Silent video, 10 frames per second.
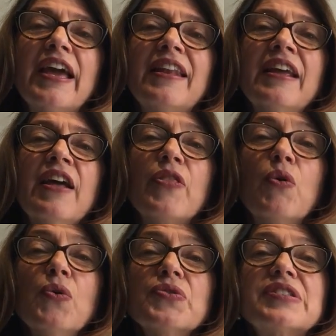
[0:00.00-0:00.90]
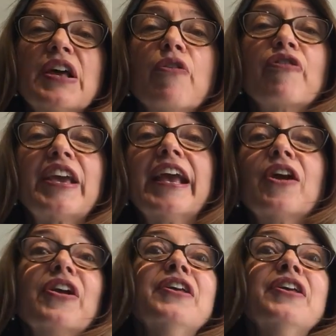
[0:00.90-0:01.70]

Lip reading: And the whole self-care